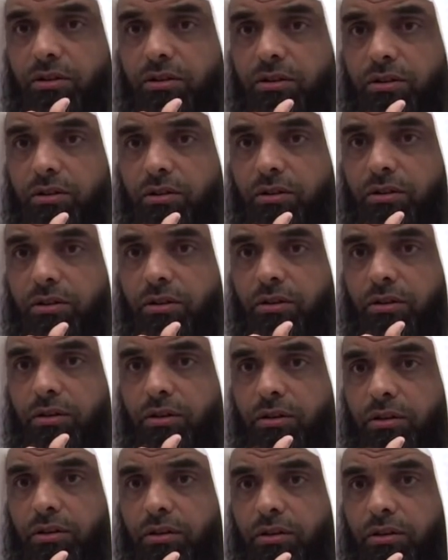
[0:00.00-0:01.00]

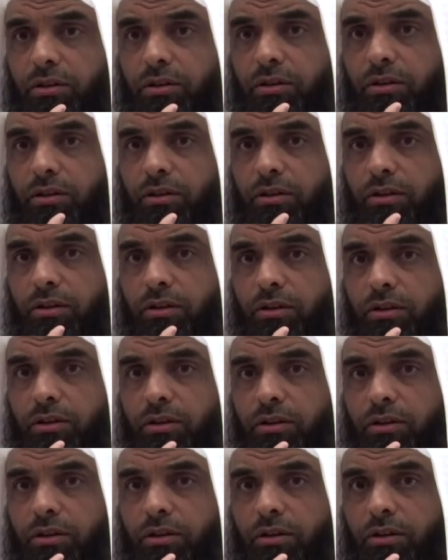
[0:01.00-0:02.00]

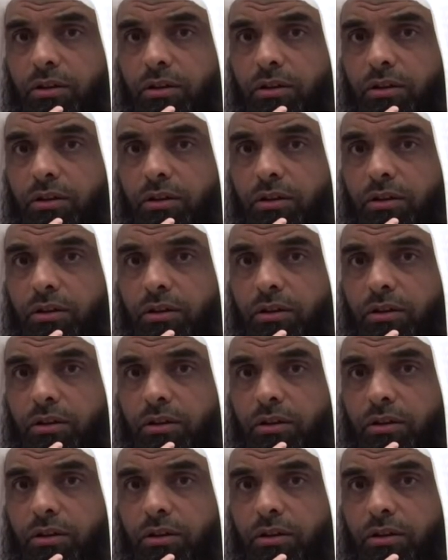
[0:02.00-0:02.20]
No one is speaking in this clip.